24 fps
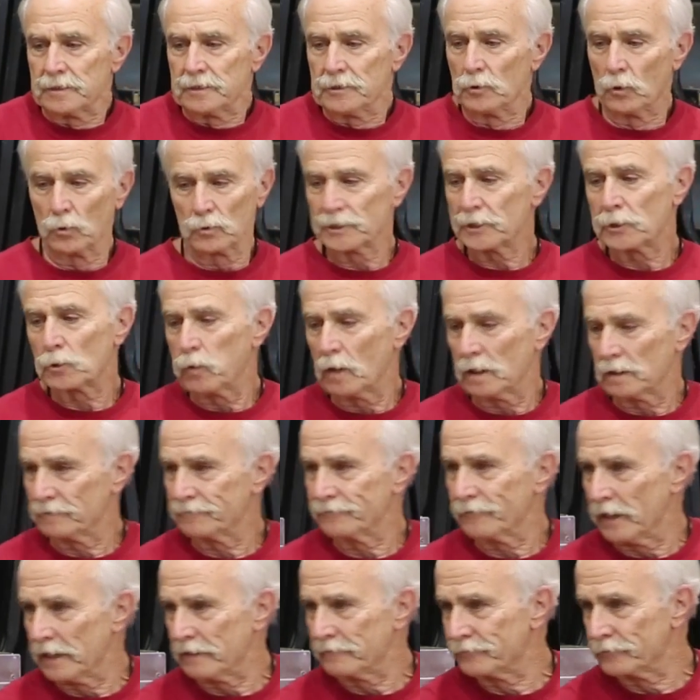You only
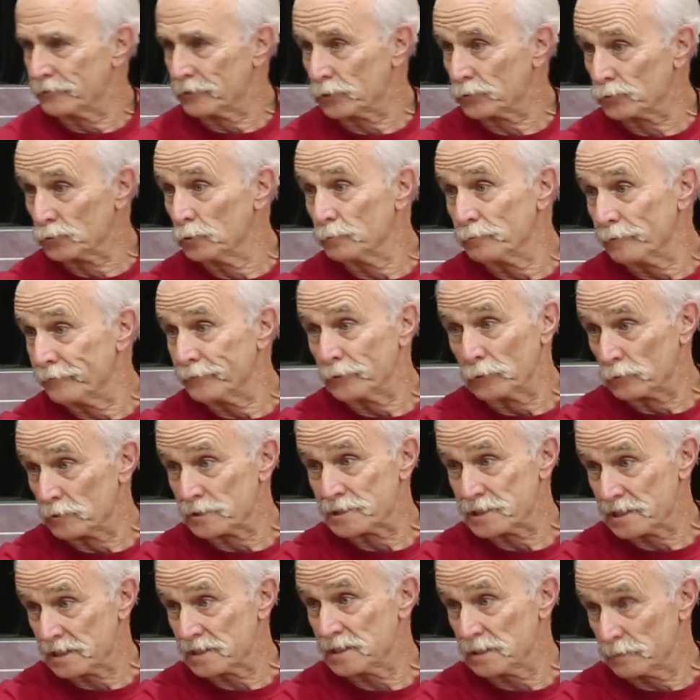qualified for the group if you were a
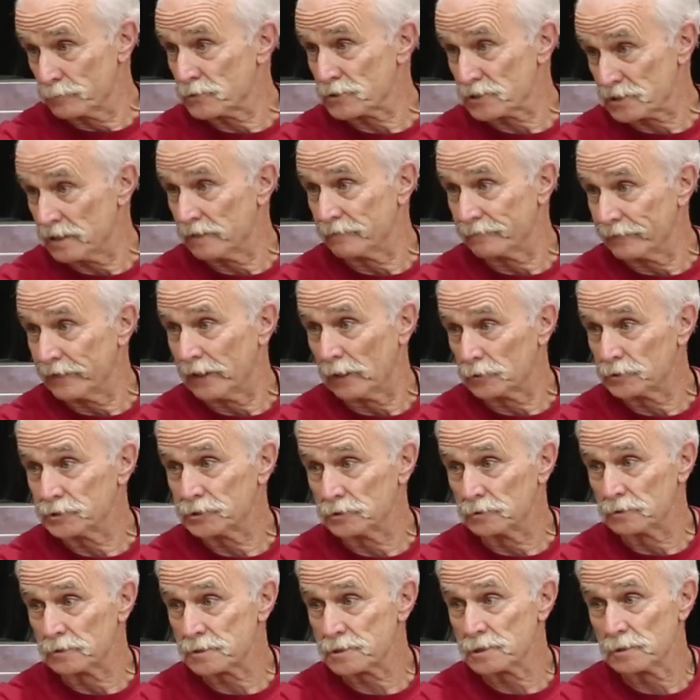60% foul
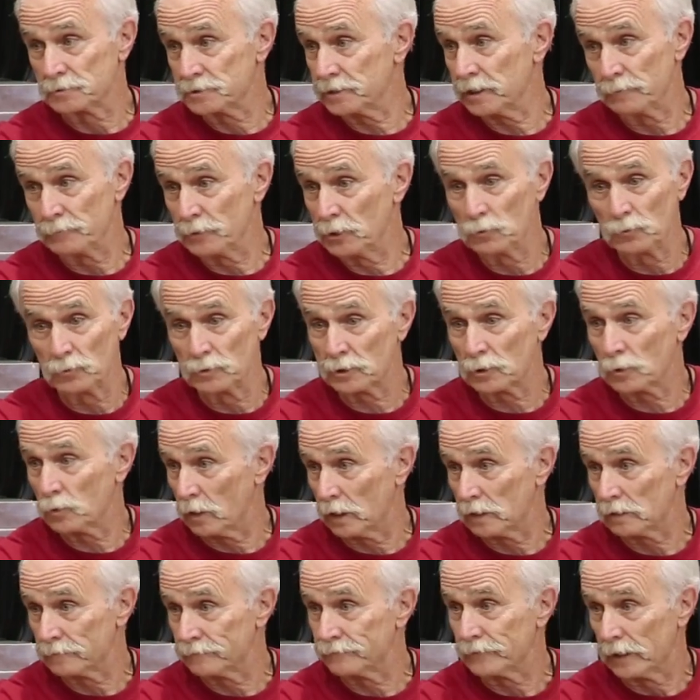shooter. So Tim, you wouldn't
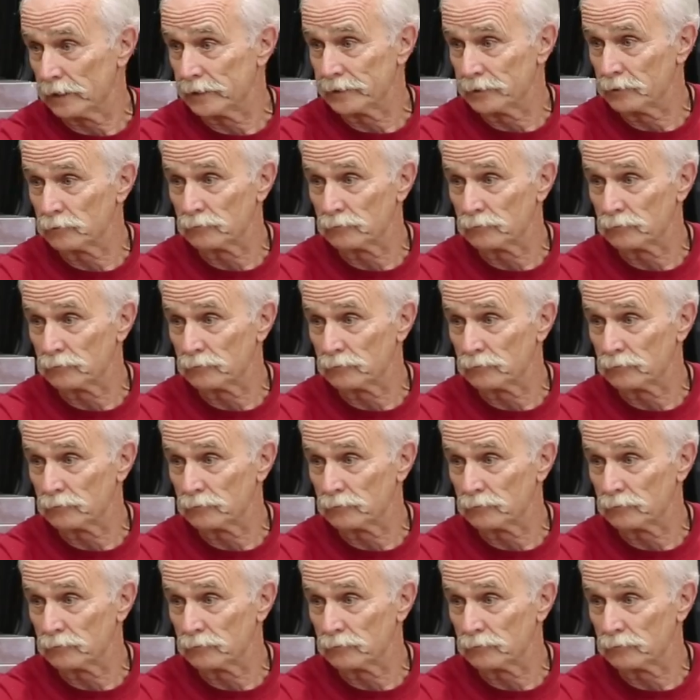qualify.